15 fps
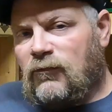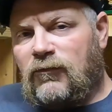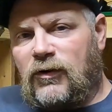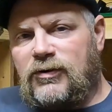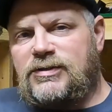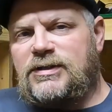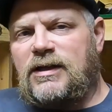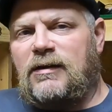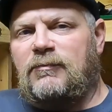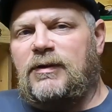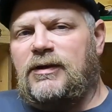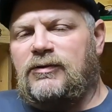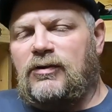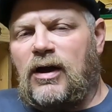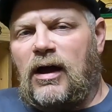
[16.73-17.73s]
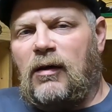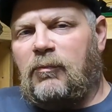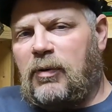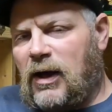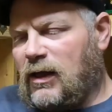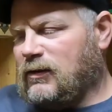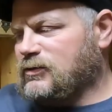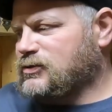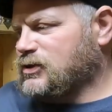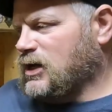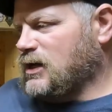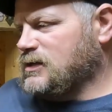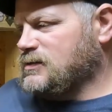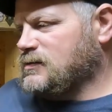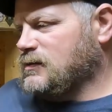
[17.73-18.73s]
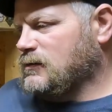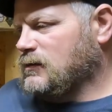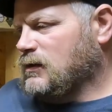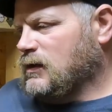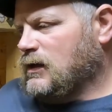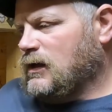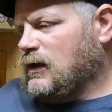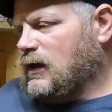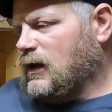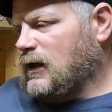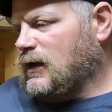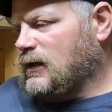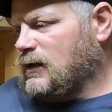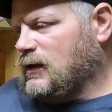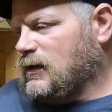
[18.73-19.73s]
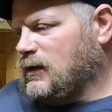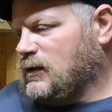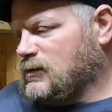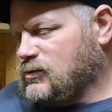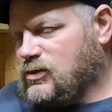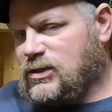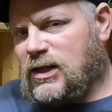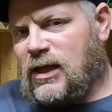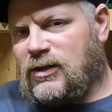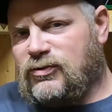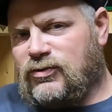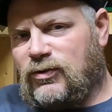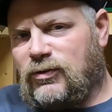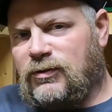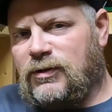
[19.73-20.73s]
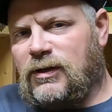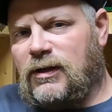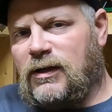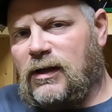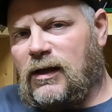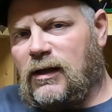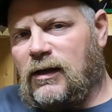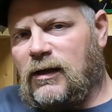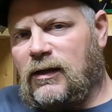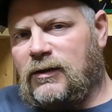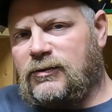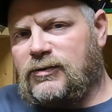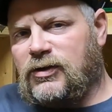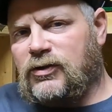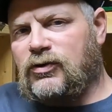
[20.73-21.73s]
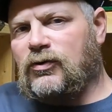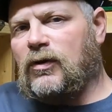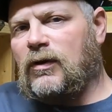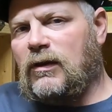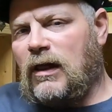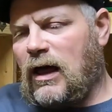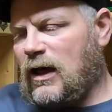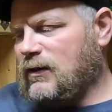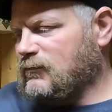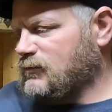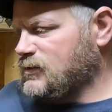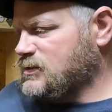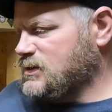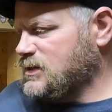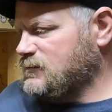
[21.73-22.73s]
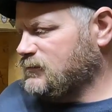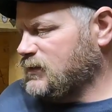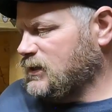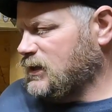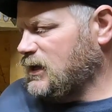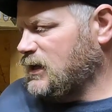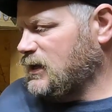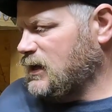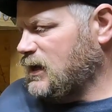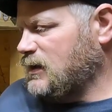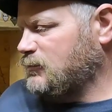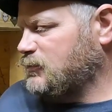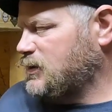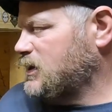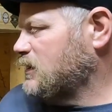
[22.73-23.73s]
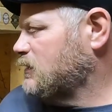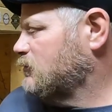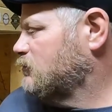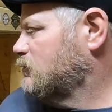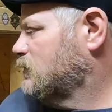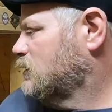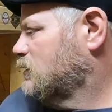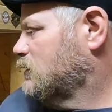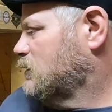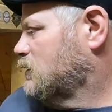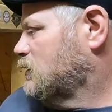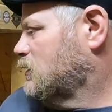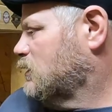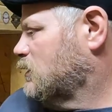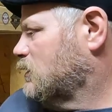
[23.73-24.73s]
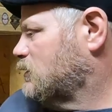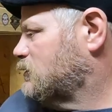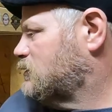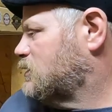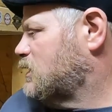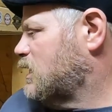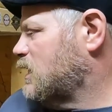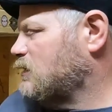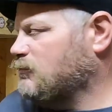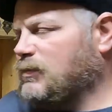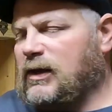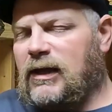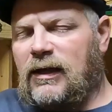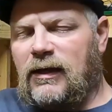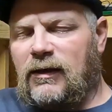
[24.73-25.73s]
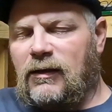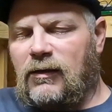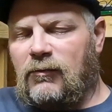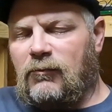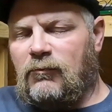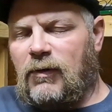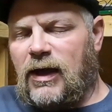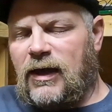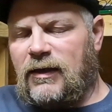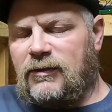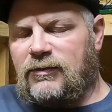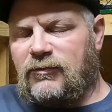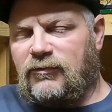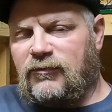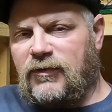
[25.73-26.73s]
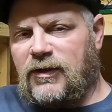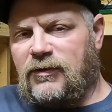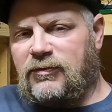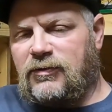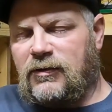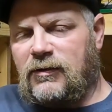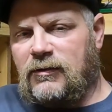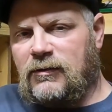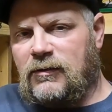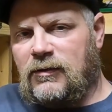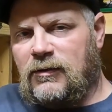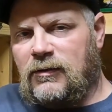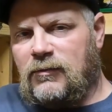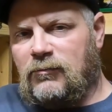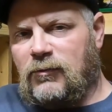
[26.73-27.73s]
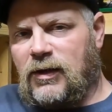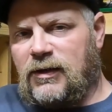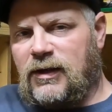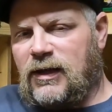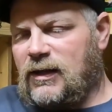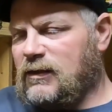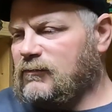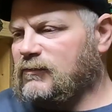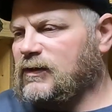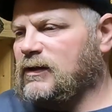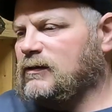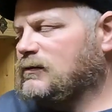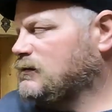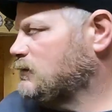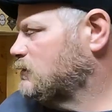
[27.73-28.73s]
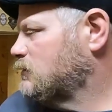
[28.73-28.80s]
First, let me apologize. I had scheduled to do a live this evening at 8 p.m. Today being May the 5th, Monday evening.